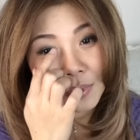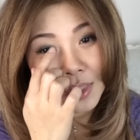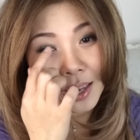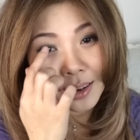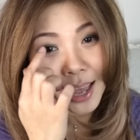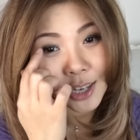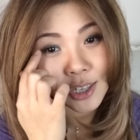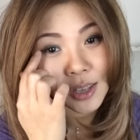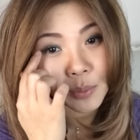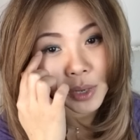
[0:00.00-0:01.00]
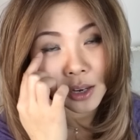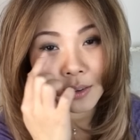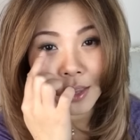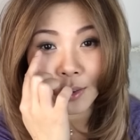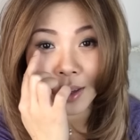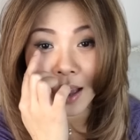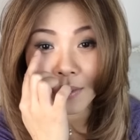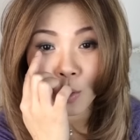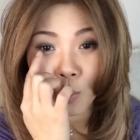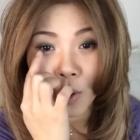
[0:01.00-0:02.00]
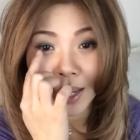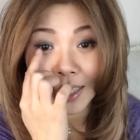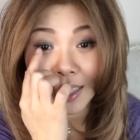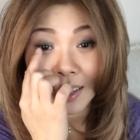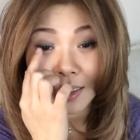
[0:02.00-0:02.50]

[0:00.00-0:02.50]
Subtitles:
thick lashes up here, and then you have a white